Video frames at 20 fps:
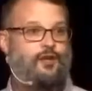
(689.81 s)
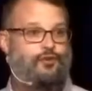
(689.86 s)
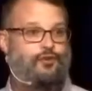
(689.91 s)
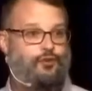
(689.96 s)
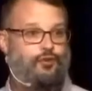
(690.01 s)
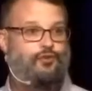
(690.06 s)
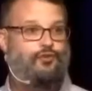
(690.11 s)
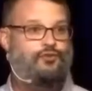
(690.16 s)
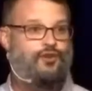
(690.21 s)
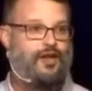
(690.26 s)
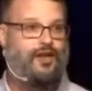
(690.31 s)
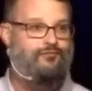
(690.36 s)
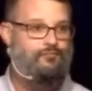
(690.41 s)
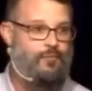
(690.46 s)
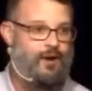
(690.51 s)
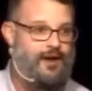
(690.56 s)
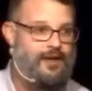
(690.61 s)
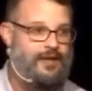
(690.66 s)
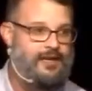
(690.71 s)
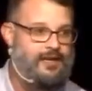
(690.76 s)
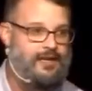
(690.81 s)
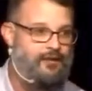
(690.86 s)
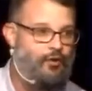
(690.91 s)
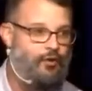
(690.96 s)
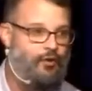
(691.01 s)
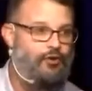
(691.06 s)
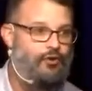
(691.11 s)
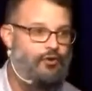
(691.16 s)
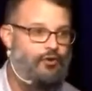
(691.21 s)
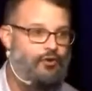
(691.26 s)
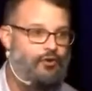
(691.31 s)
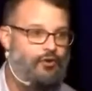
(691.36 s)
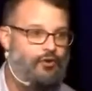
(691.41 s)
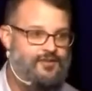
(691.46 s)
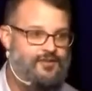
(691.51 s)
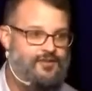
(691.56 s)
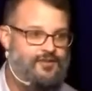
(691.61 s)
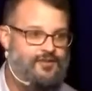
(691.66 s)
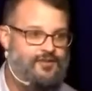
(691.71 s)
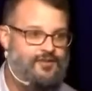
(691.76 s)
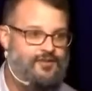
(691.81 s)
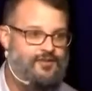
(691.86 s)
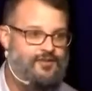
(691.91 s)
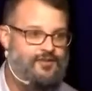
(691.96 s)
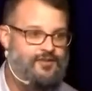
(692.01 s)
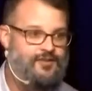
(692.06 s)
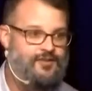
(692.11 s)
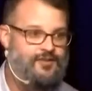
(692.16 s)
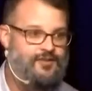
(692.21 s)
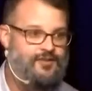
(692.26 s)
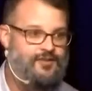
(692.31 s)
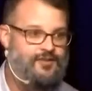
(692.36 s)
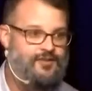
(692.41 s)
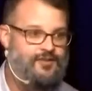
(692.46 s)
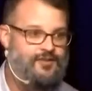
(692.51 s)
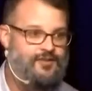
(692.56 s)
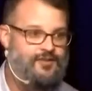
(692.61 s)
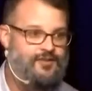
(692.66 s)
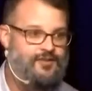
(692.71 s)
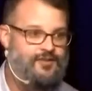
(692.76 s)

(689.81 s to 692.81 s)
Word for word: You save money or spend it because of